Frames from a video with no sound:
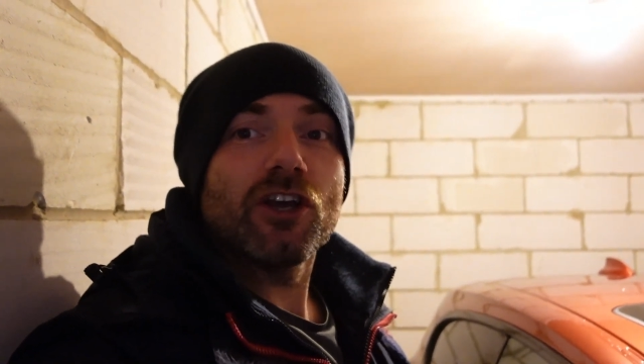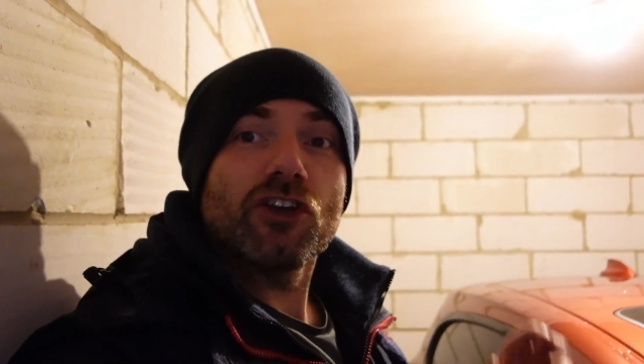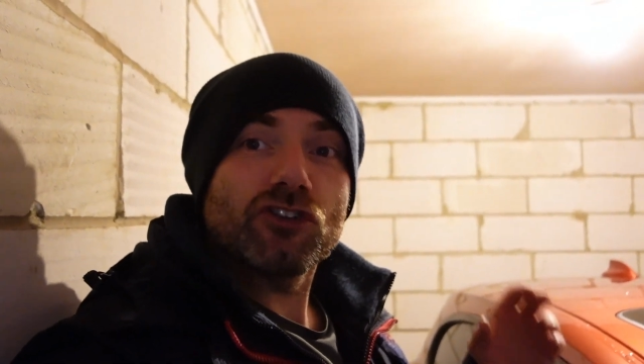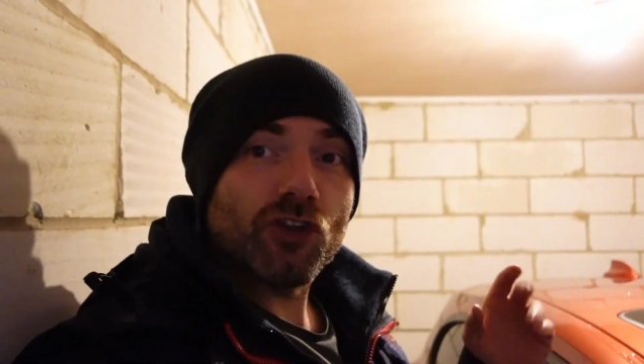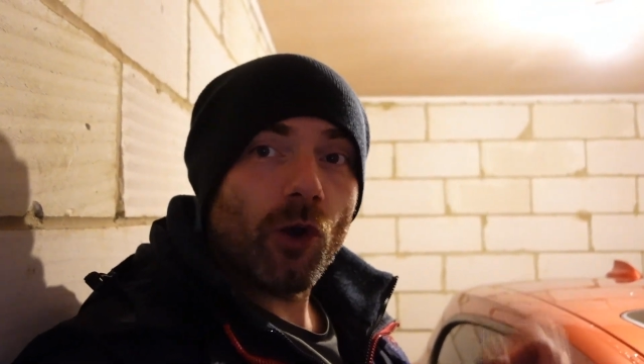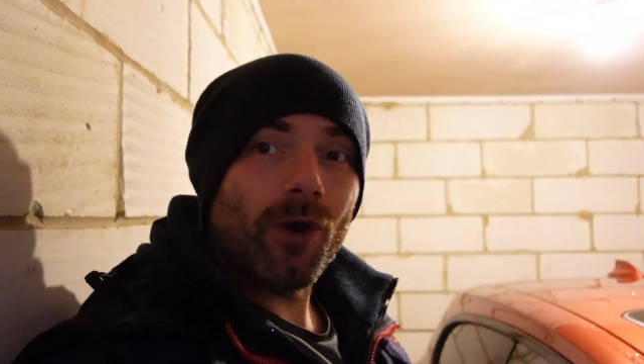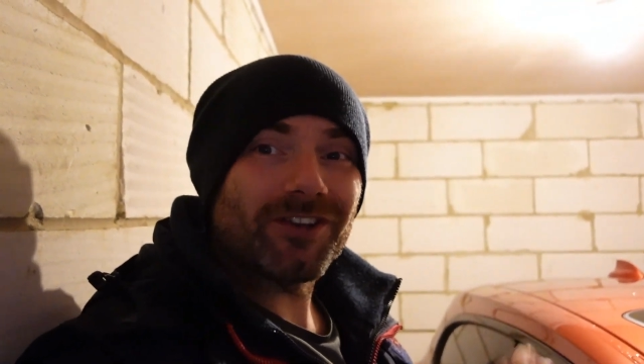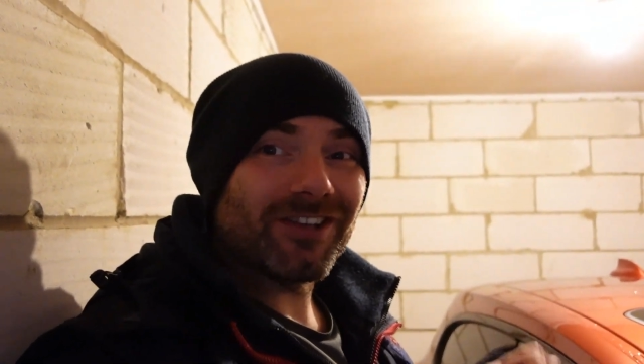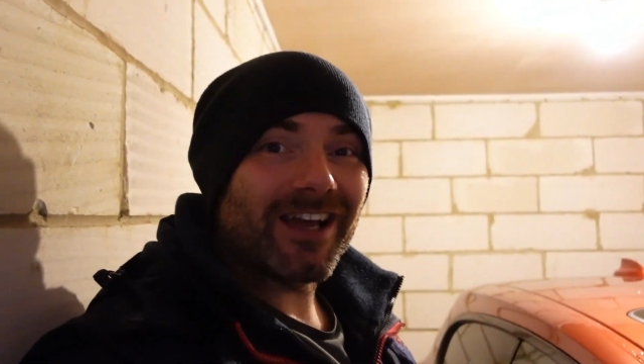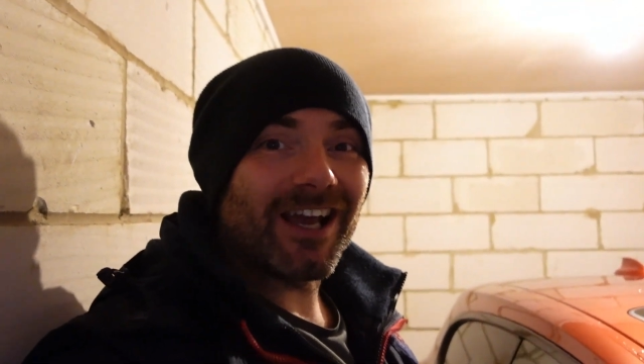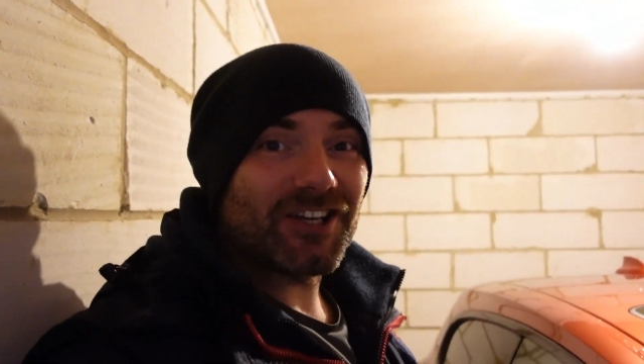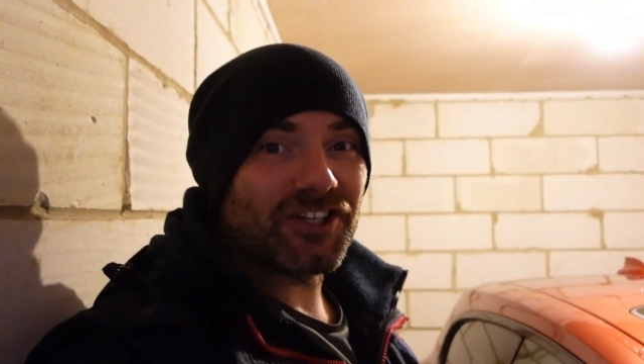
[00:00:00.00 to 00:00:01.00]
show what it's
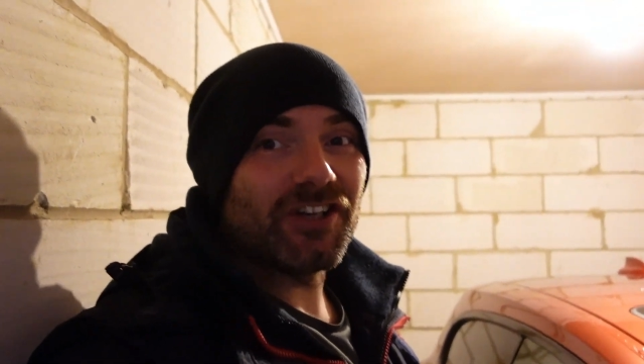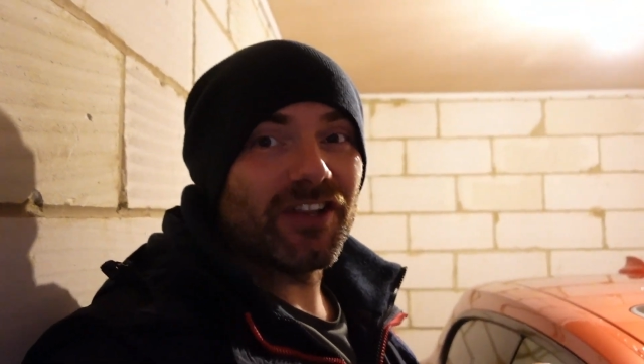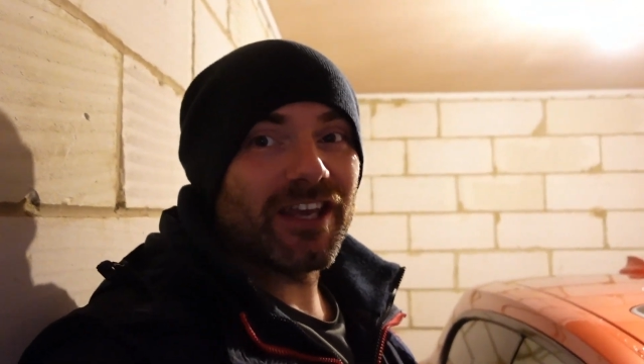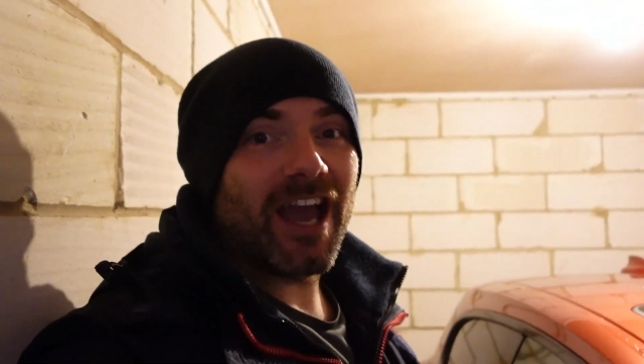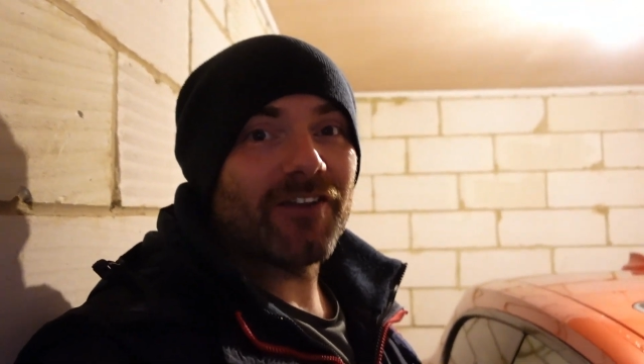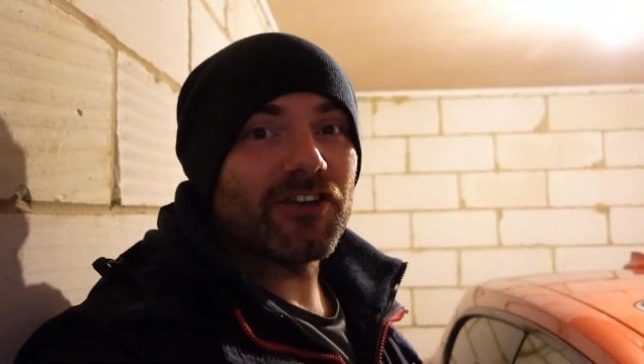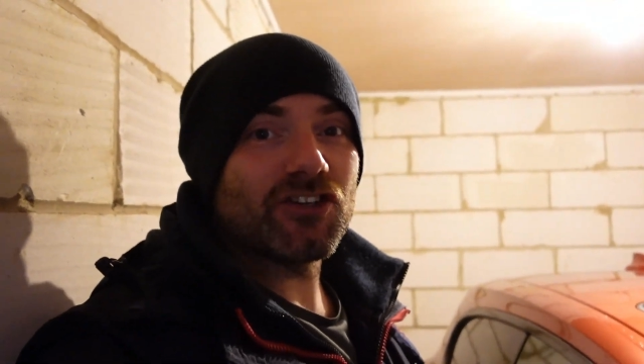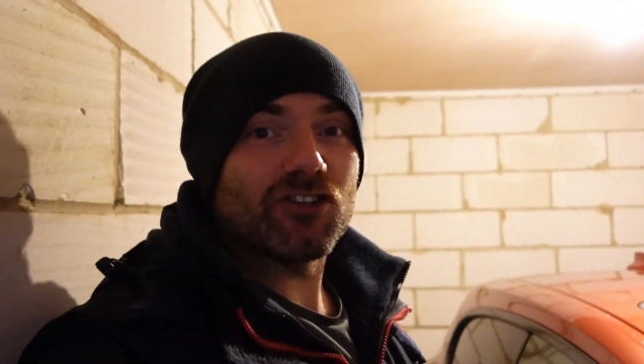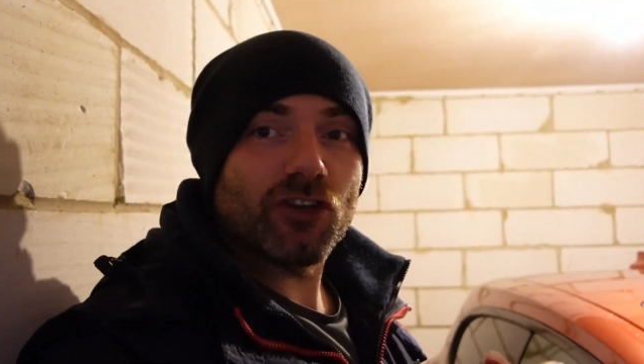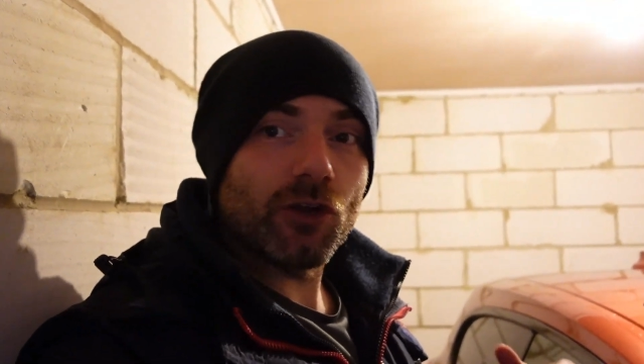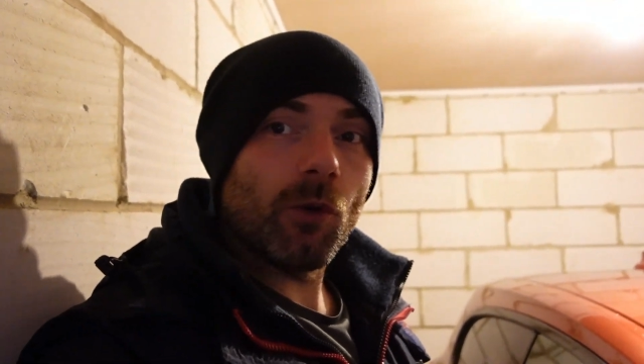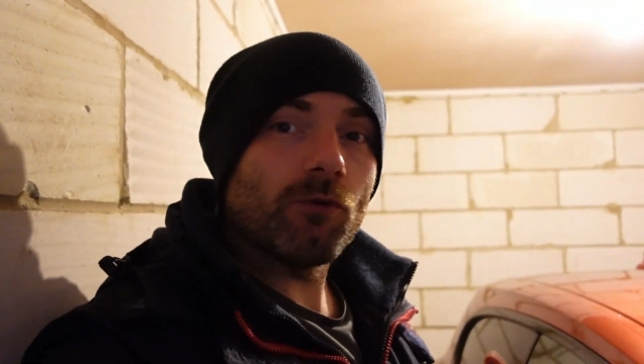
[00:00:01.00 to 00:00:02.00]
like actually in the garage and
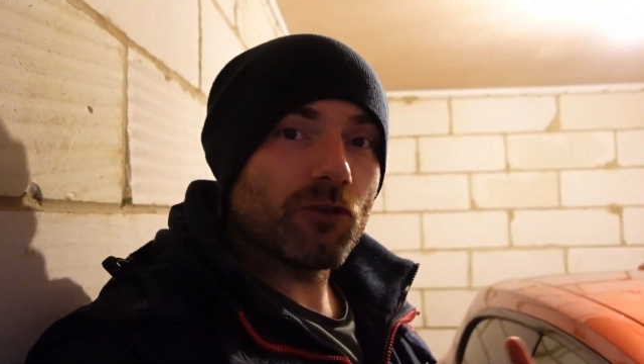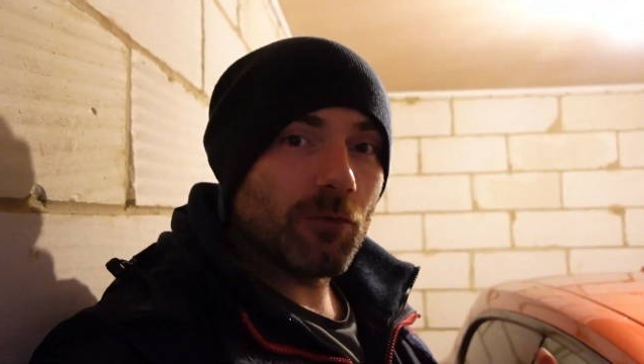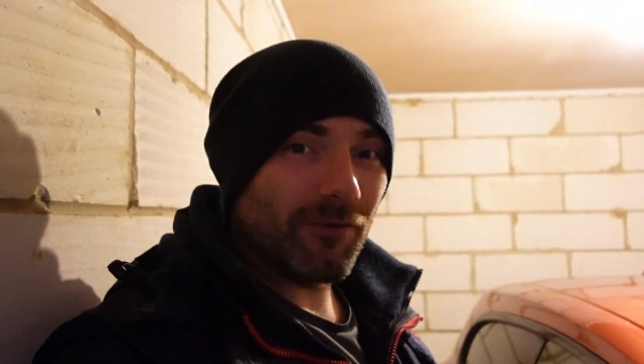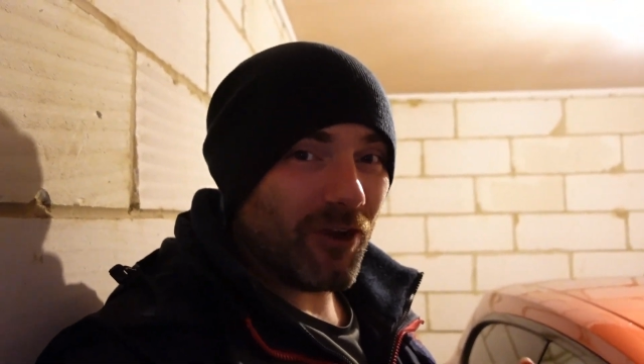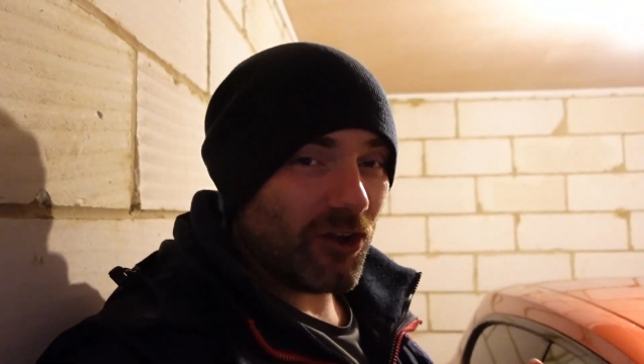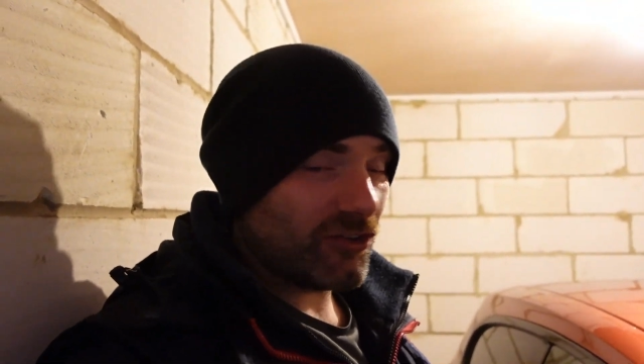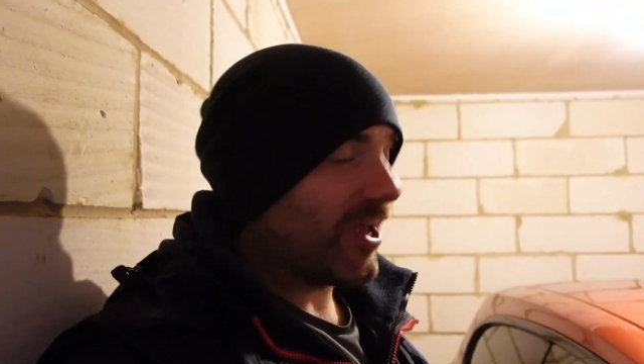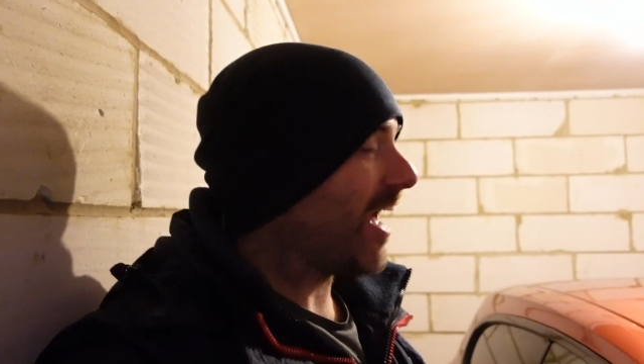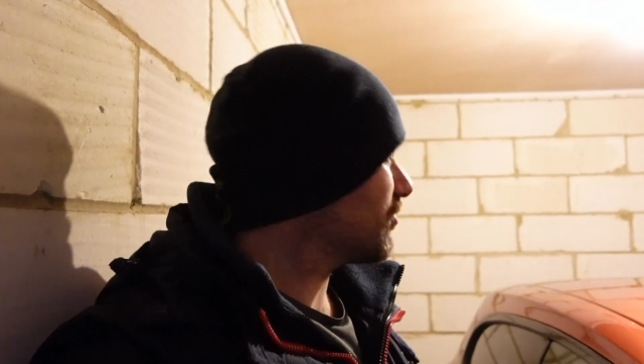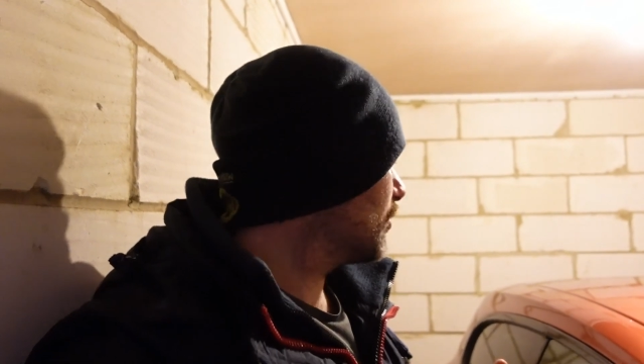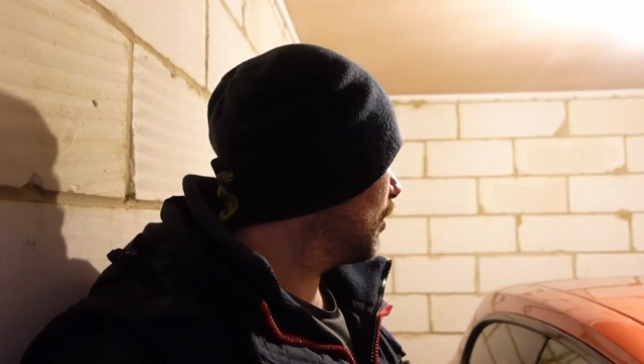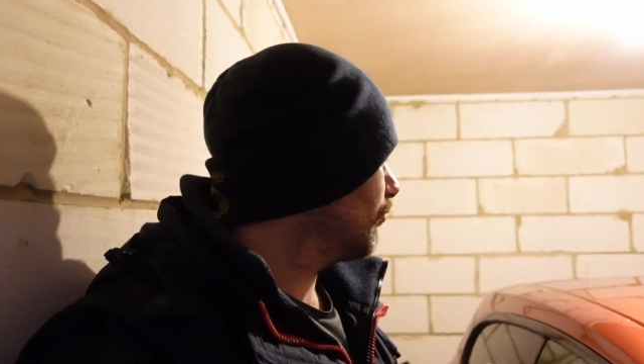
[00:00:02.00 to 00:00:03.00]
show you what room I've
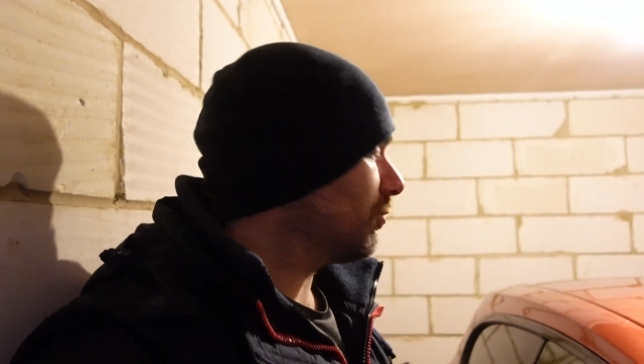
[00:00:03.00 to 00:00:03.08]
actually got